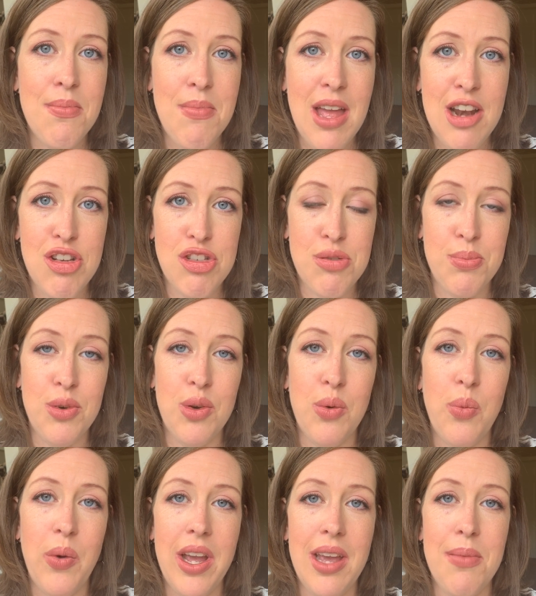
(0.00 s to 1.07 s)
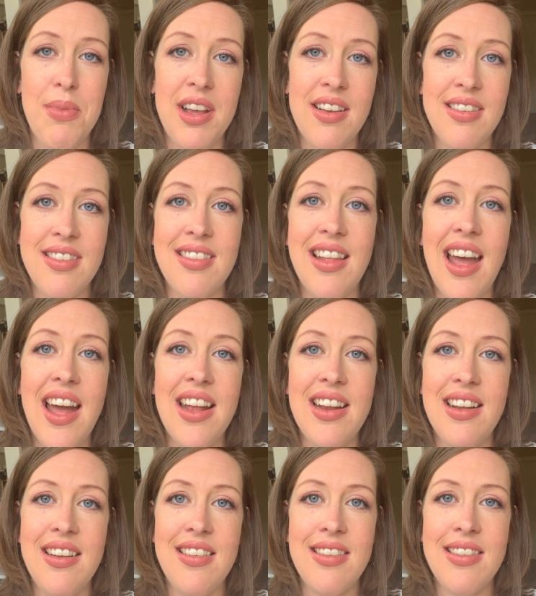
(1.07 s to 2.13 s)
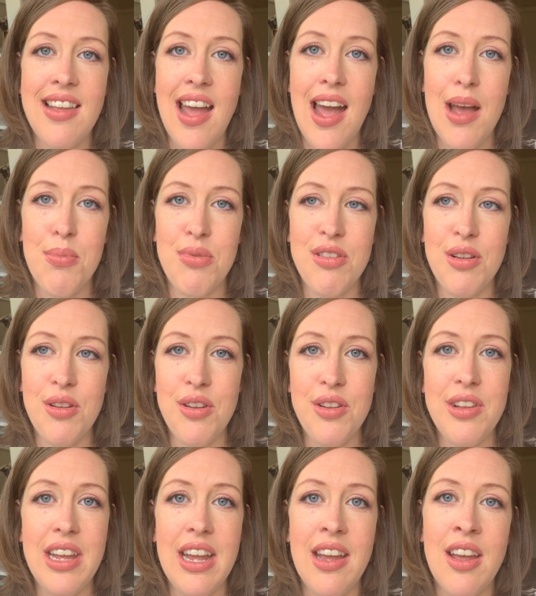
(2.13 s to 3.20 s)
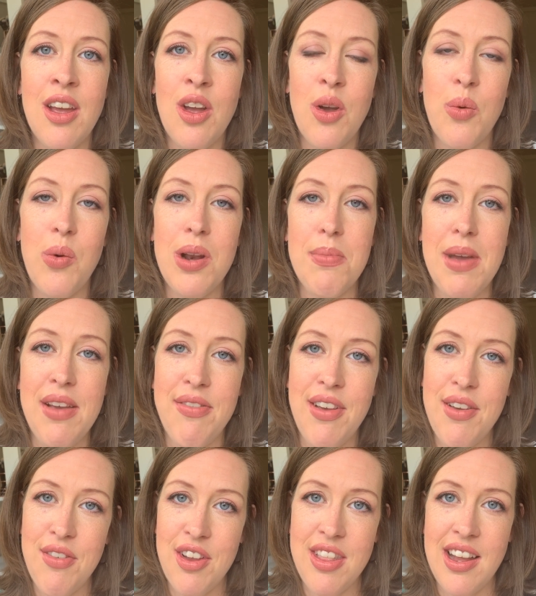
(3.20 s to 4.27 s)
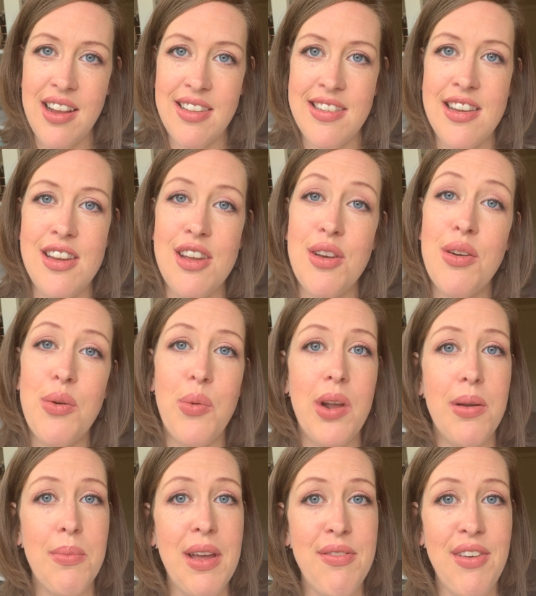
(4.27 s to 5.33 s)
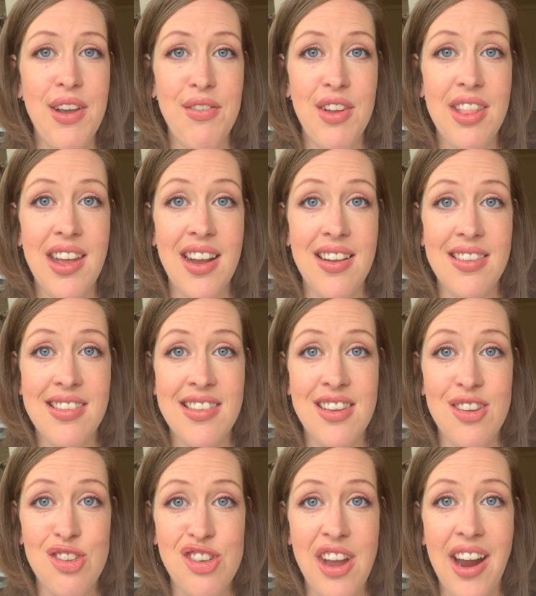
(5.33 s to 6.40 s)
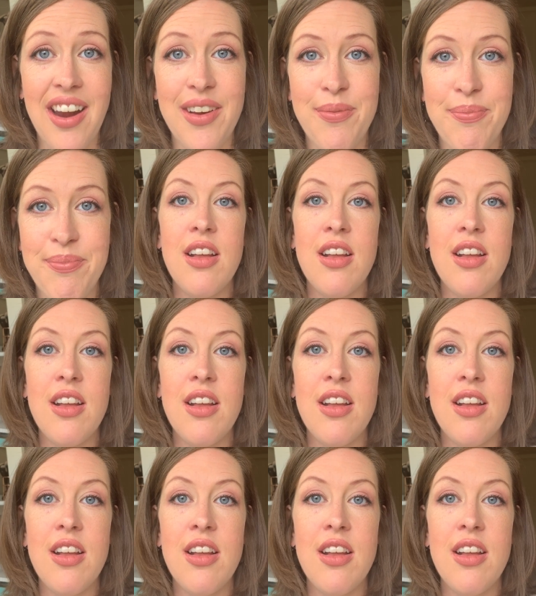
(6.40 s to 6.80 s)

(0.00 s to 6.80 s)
manageable way, because that is absolutely one of my favorite things to do and one of my favorite things to share.